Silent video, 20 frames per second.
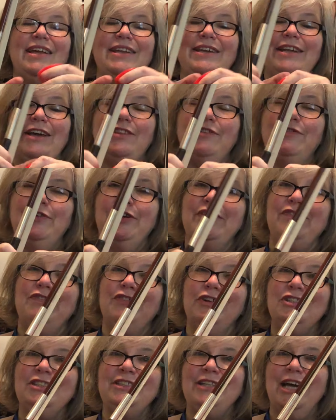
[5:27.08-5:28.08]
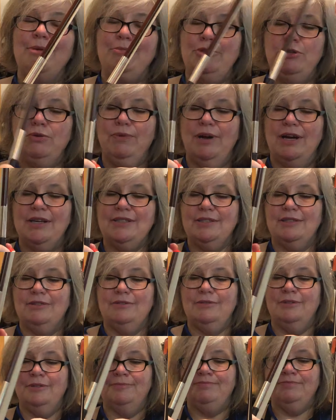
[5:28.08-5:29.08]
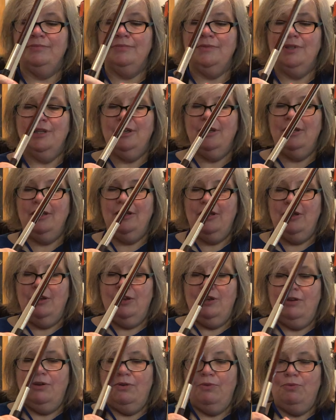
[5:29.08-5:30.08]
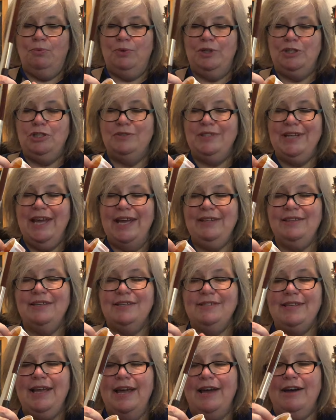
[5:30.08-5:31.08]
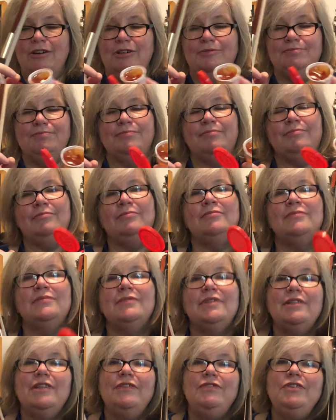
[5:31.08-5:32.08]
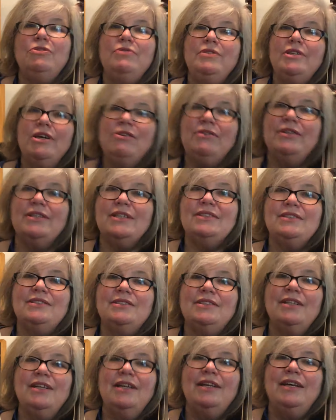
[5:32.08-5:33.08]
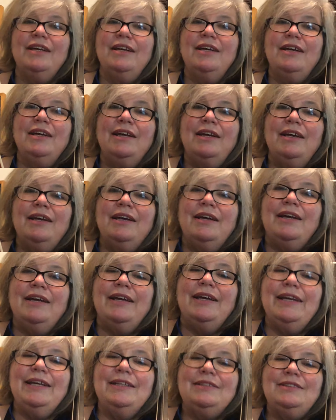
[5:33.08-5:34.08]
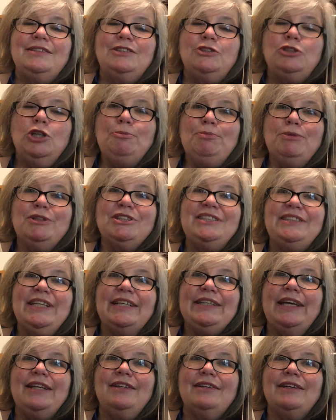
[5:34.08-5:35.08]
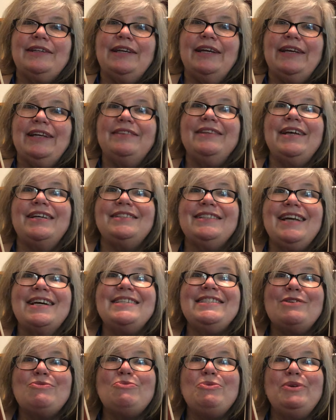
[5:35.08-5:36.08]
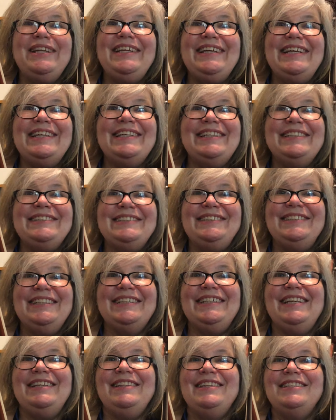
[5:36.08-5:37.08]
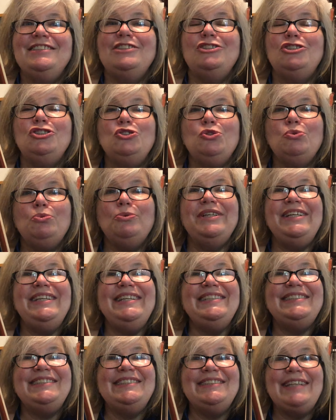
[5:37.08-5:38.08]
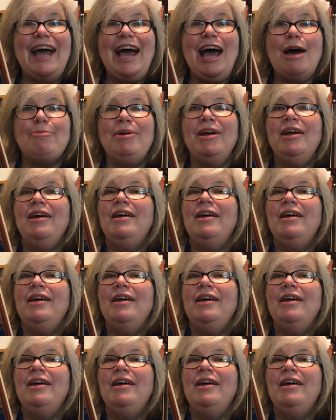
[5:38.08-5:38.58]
Now the very first time you rosin, when you take this out, if you notice, it's super sticky looking, and that's because it really is sticky. This is tree sap.